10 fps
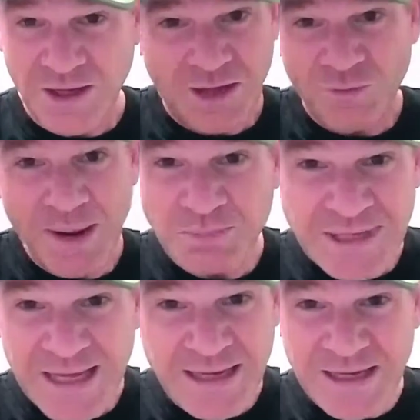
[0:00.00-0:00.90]

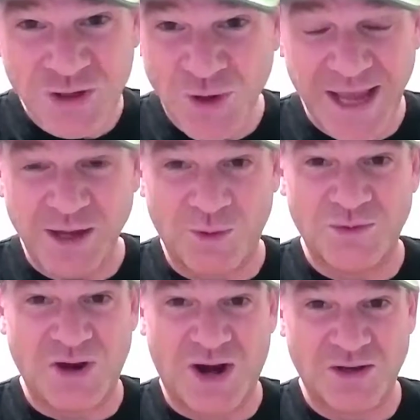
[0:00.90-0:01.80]
Reptilian Drapos
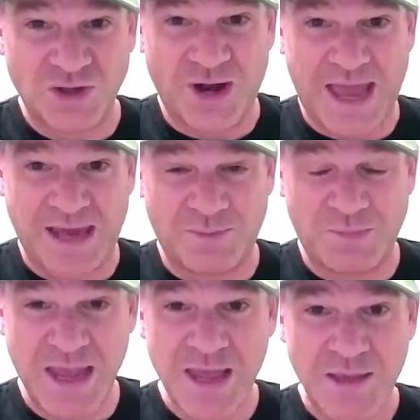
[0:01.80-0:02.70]
aren't your
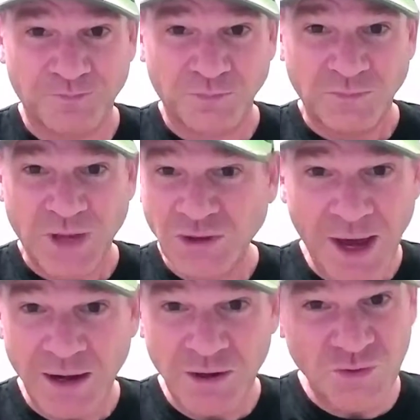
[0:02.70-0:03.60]
enemy.
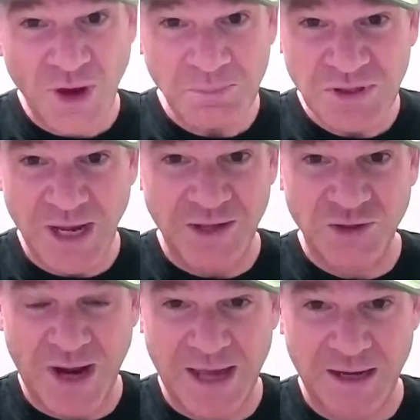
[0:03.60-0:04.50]
Donald Trump's not
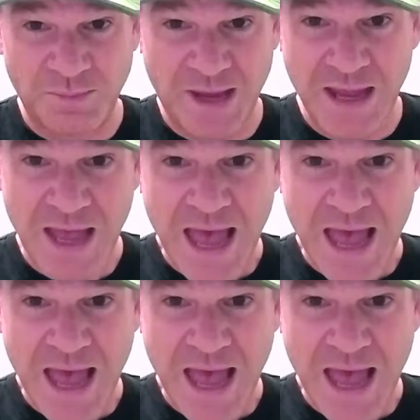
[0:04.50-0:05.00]
your enemy.